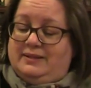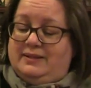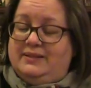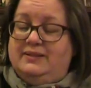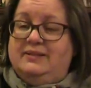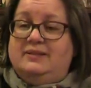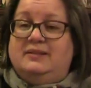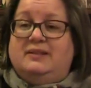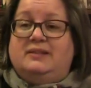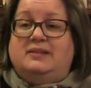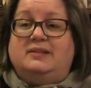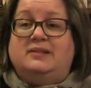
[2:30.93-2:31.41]
This
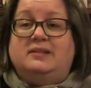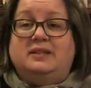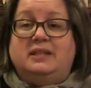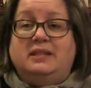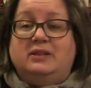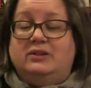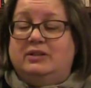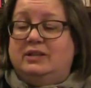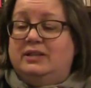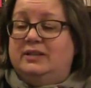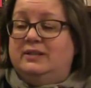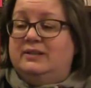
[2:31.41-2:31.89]
is a
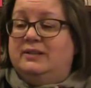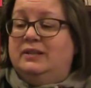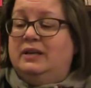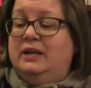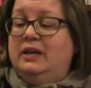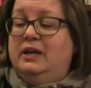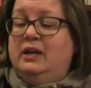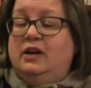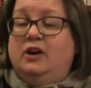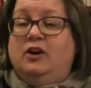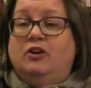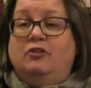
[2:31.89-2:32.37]
series
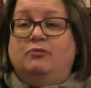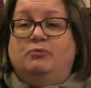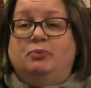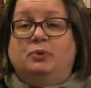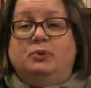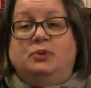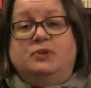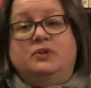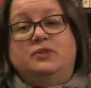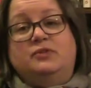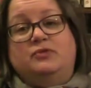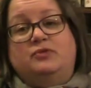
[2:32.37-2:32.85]
of
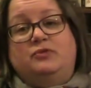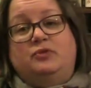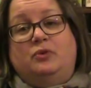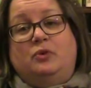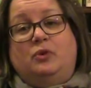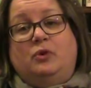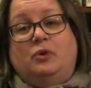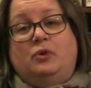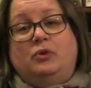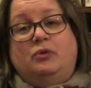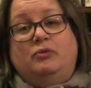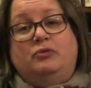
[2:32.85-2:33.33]
books
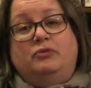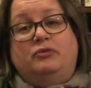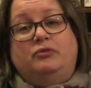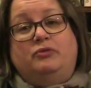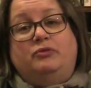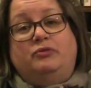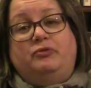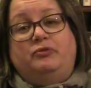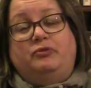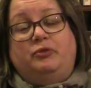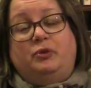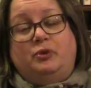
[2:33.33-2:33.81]
for
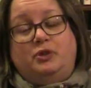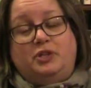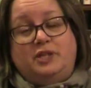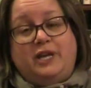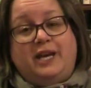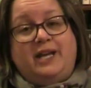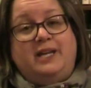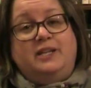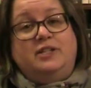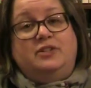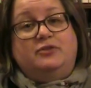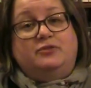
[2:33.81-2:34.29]

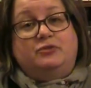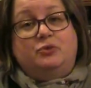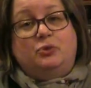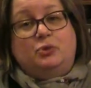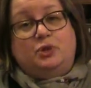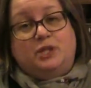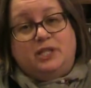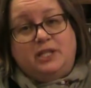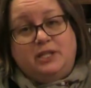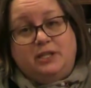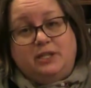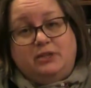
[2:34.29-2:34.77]
10 to
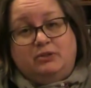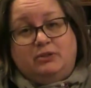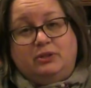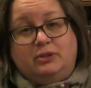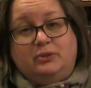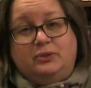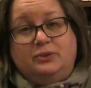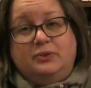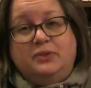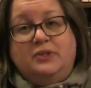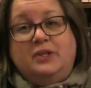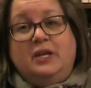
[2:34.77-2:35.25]

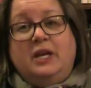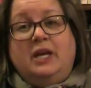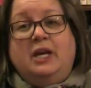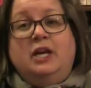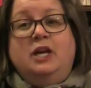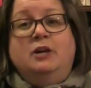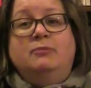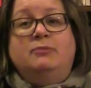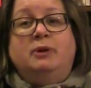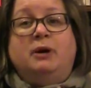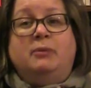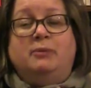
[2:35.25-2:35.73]
14-year-olds
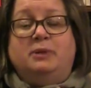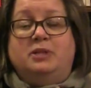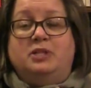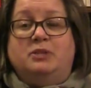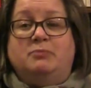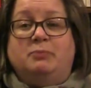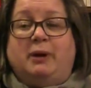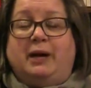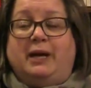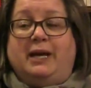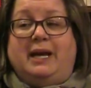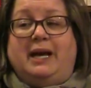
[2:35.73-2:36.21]
published
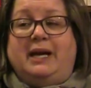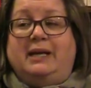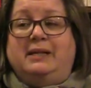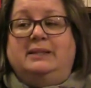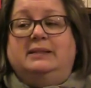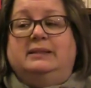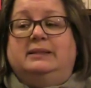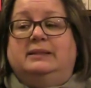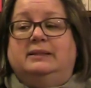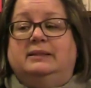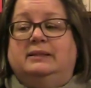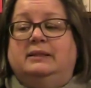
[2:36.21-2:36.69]
by
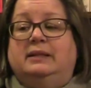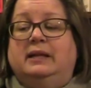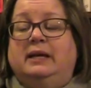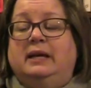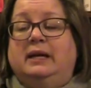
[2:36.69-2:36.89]
Achker,